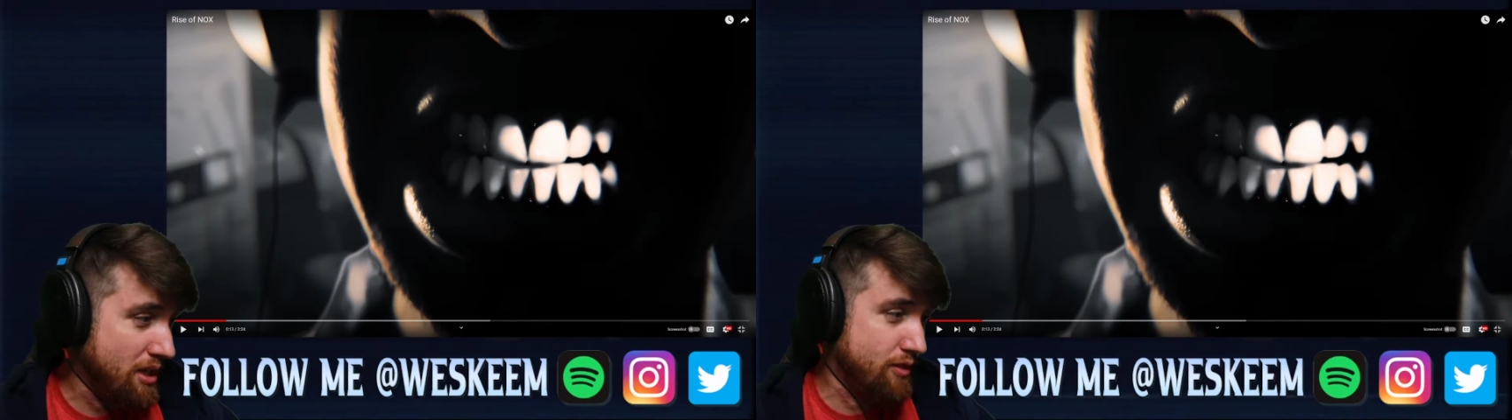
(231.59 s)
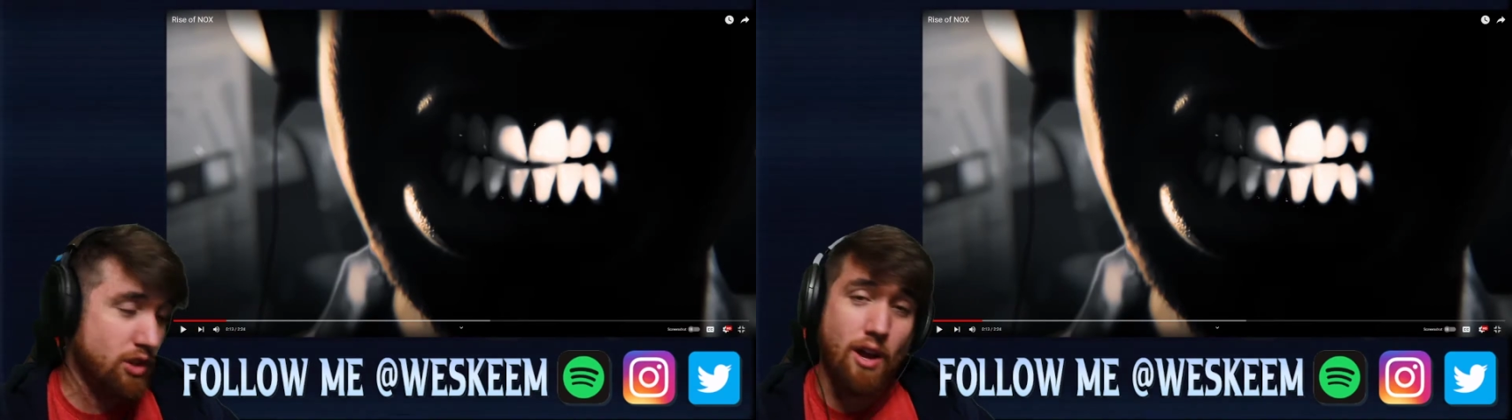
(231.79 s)

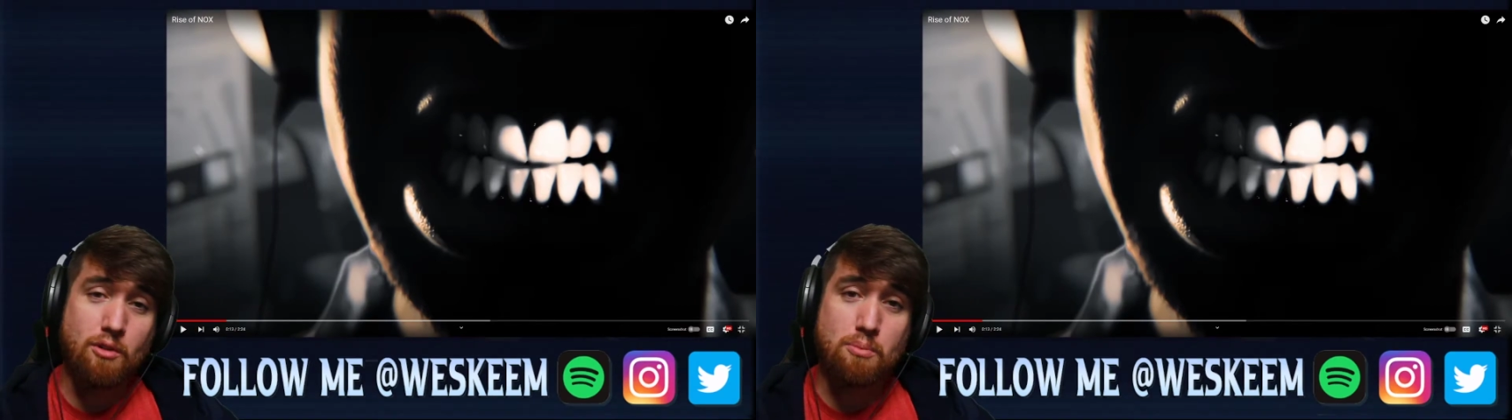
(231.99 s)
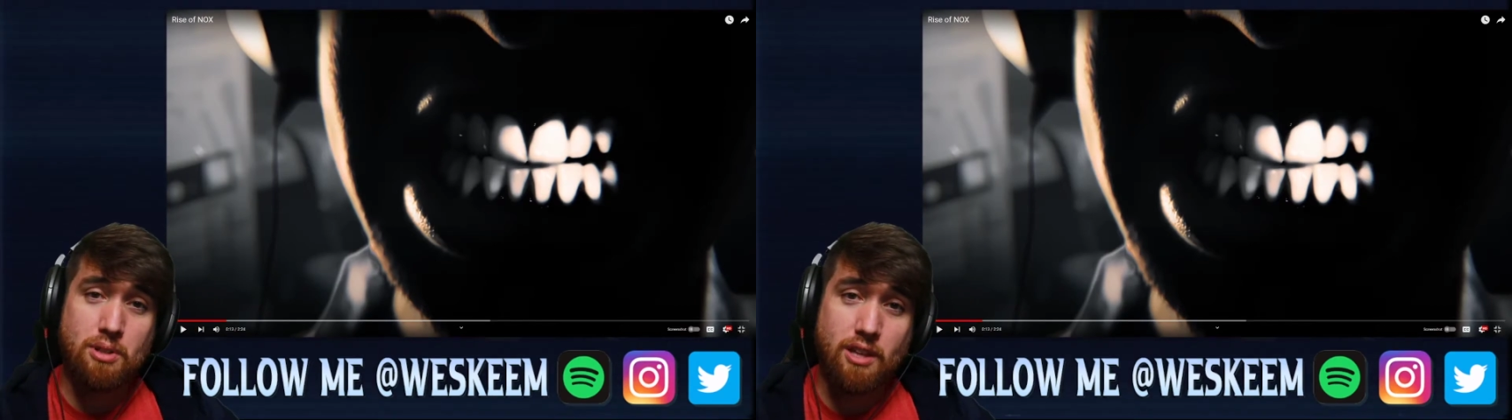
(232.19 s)
even though I
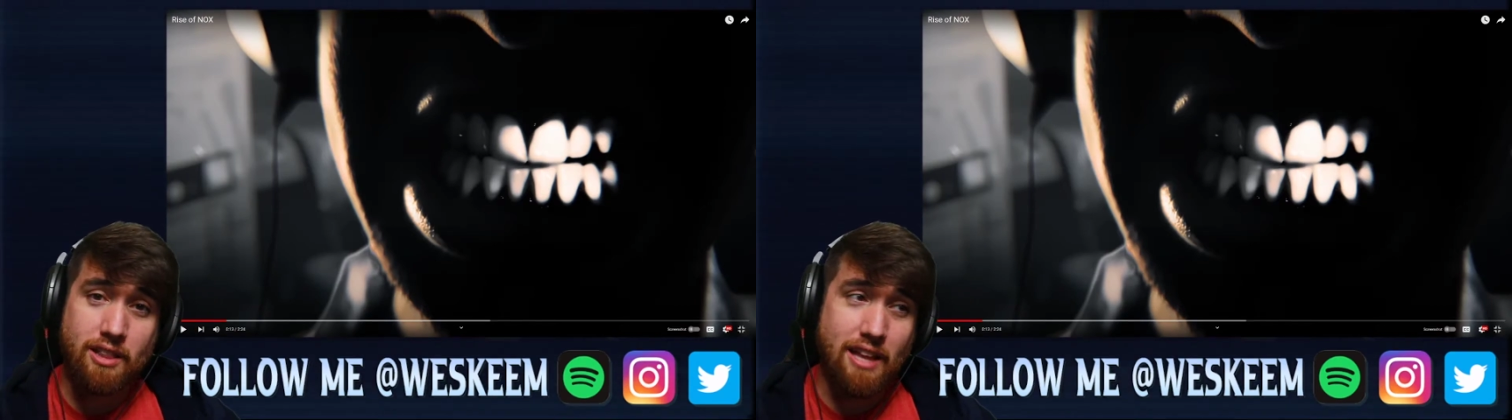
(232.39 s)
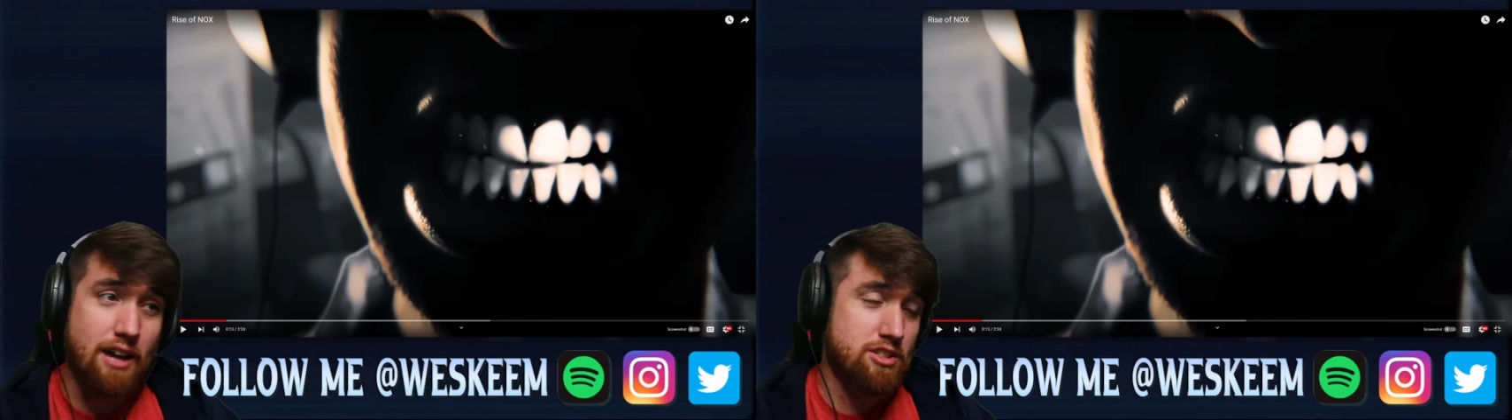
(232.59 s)
will put
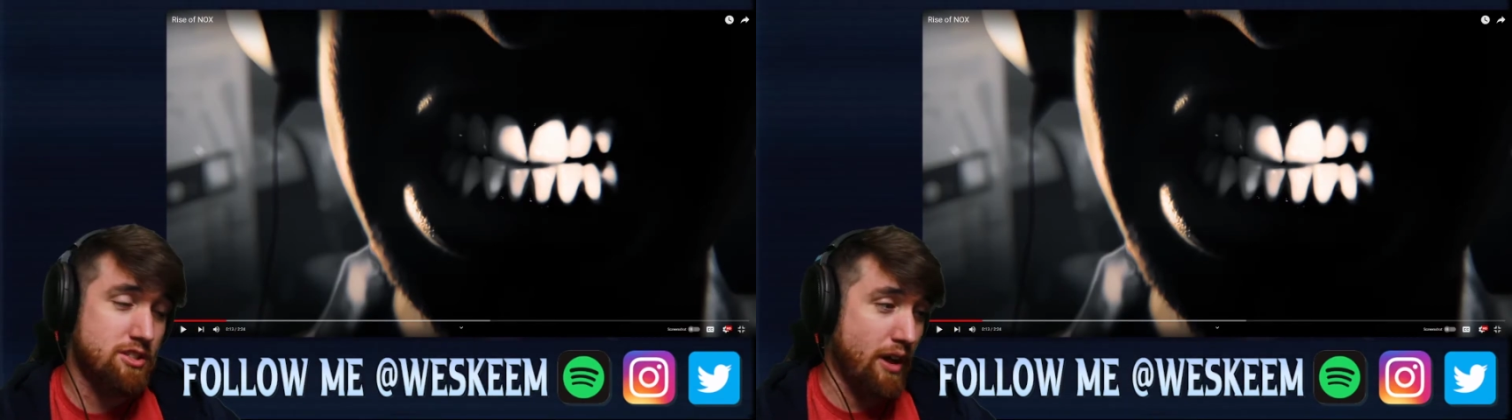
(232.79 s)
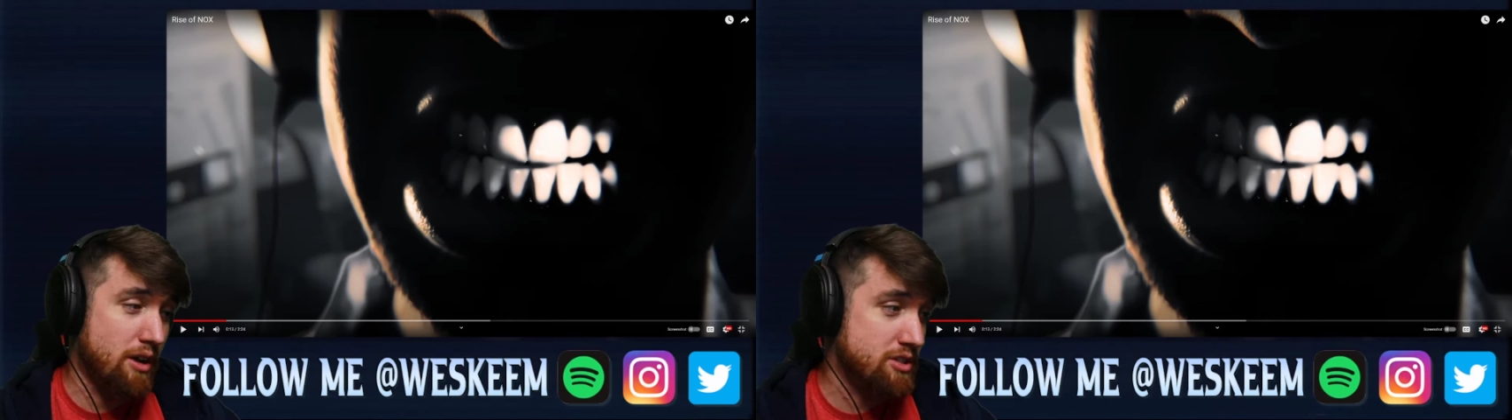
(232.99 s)
like thousands
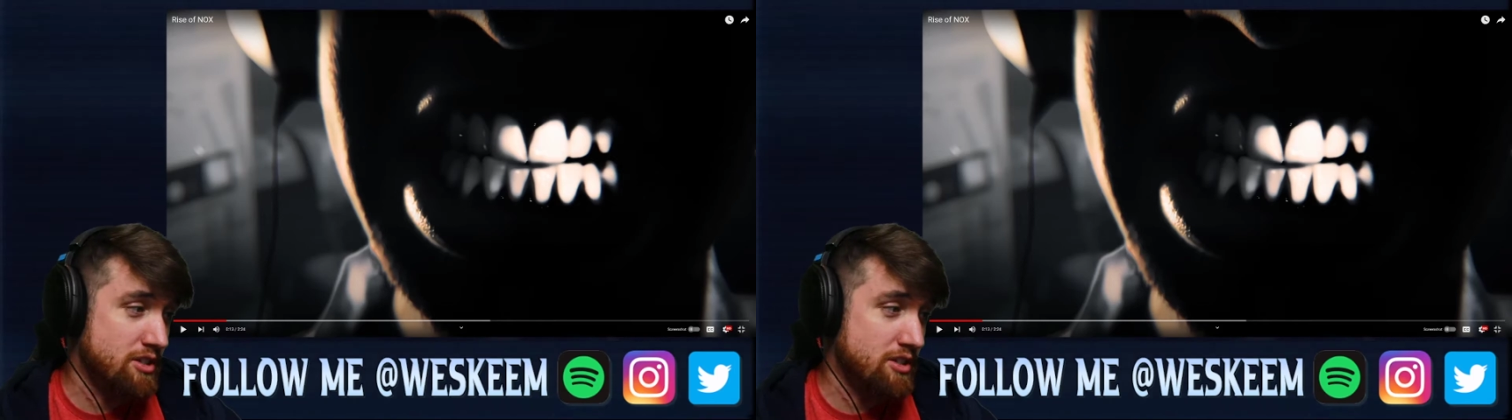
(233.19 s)
of hours